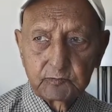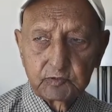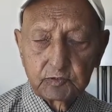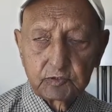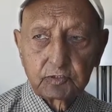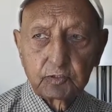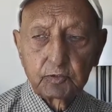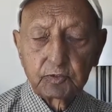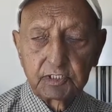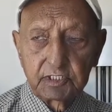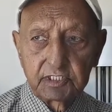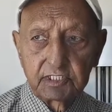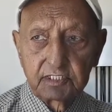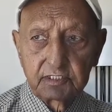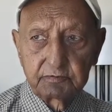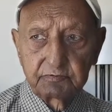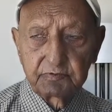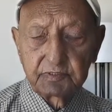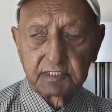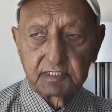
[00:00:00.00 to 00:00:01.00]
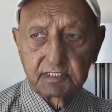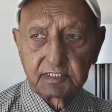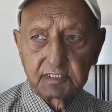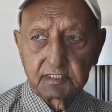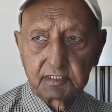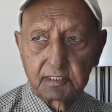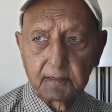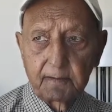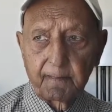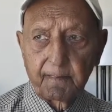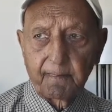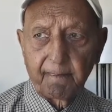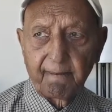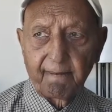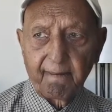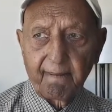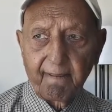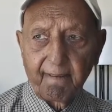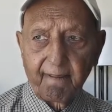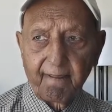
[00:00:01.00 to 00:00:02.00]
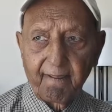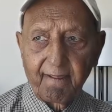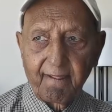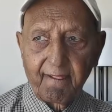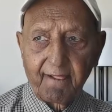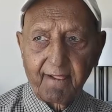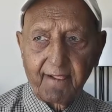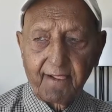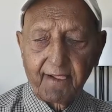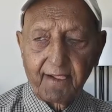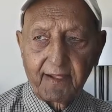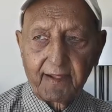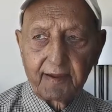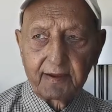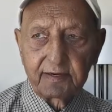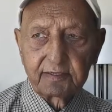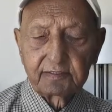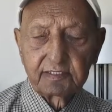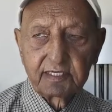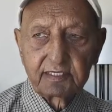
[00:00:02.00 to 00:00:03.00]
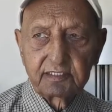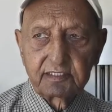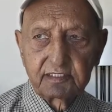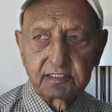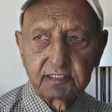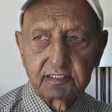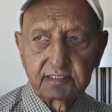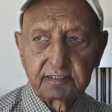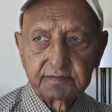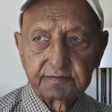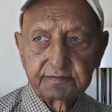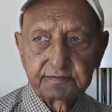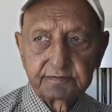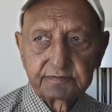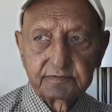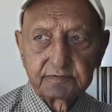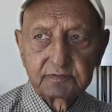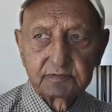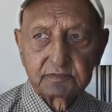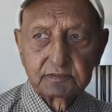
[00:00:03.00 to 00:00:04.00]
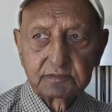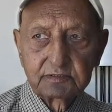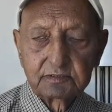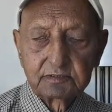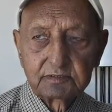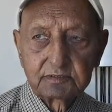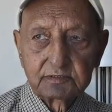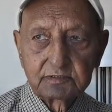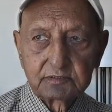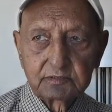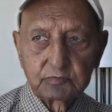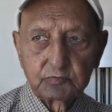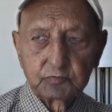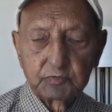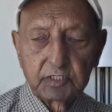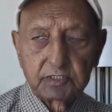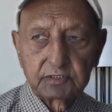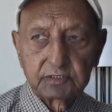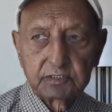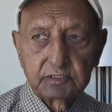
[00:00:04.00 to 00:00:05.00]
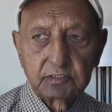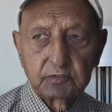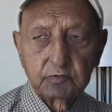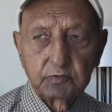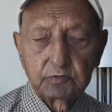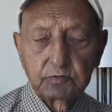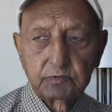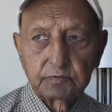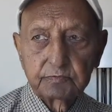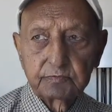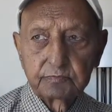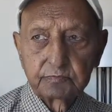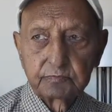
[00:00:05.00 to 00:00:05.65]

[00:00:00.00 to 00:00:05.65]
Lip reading: so he did visit. And then he wanted to